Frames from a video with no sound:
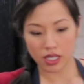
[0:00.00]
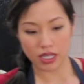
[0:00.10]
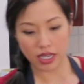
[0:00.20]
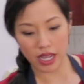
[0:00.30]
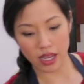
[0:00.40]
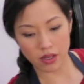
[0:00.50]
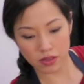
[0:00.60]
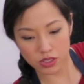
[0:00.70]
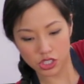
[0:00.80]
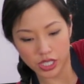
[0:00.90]
And now
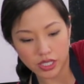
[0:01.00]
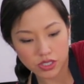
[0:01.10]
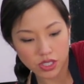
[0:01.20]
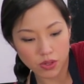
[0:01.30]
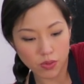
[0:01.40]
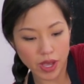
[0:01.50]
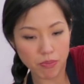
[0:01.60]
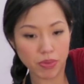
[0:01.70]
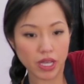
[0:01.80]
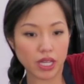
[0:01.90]
changing
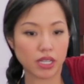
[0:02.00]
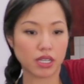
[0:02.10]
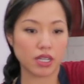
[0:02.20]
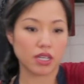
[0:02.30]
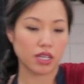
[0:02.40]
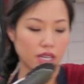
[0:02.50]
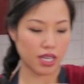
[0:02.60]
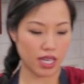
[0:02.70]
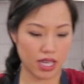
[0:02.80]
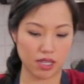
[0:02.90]
weapon,
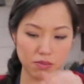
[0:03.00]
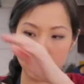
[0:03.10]
and I'm